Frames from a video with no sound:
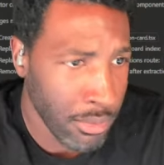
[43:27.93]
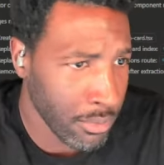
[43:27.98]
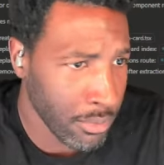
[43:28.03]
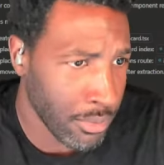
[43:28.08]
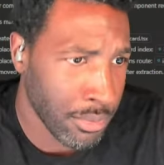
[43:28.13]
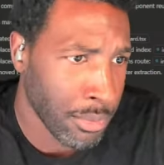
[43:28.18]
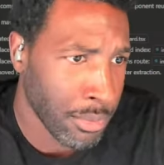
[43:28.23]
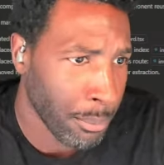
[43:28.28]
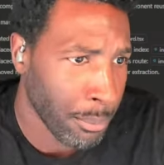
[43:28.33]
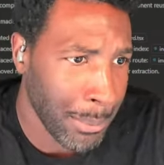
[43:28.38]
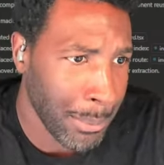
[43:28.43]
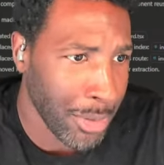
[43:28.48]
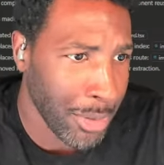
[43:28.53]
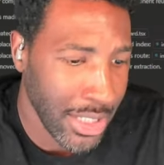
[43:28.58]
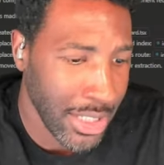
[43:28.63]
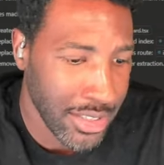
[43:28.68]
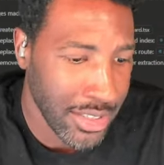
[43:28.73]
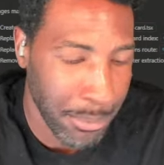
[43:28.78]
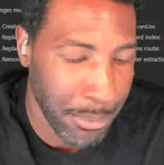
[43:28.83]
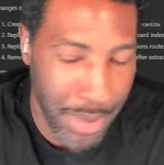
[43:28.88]
maybe you
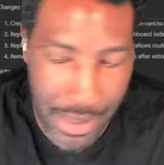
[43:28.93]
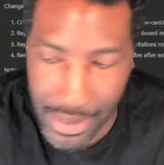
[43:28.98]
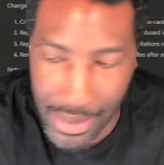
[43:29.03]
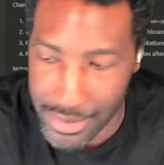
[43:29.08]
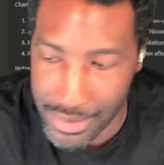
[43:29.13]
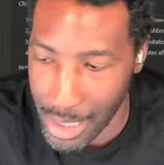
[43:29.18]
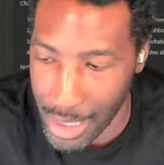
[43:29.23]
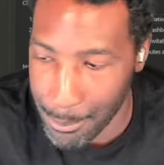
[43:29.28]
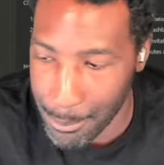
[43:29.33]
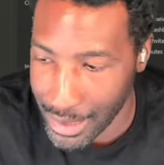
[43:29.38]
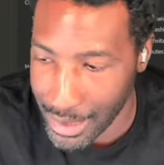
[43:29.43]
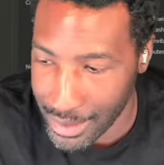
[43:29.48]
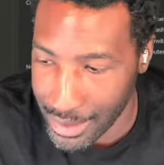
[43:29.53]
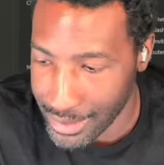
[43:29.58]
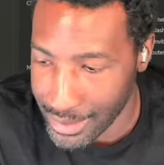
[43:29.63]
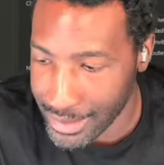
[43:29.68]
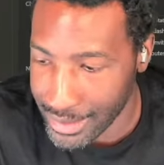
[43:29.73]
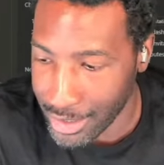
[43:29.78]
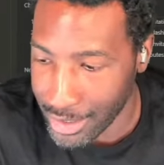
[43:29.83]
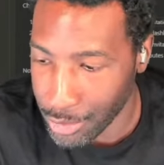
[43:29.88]
need something that's complicated
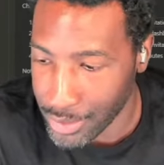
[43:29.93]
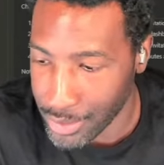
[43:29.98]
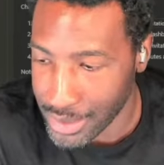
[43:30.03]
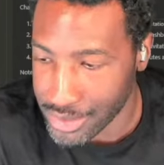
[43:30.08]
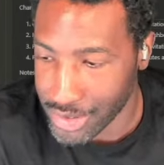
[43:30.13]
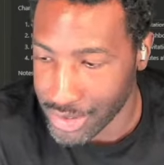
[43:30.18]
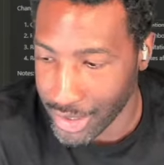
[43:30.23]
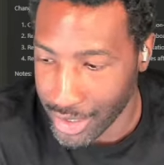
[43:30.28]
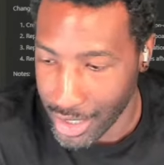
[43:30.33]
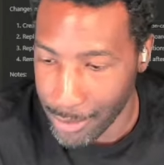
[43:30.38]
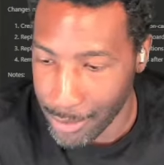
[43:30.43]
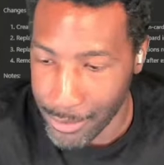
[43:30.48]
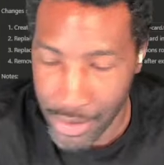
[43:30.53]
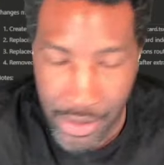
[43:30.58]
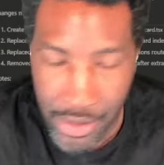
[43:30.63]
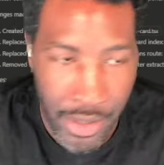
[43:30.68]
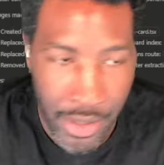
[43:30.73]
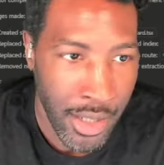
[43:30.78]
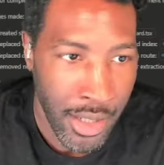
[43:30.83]
that they don't necessarily cover.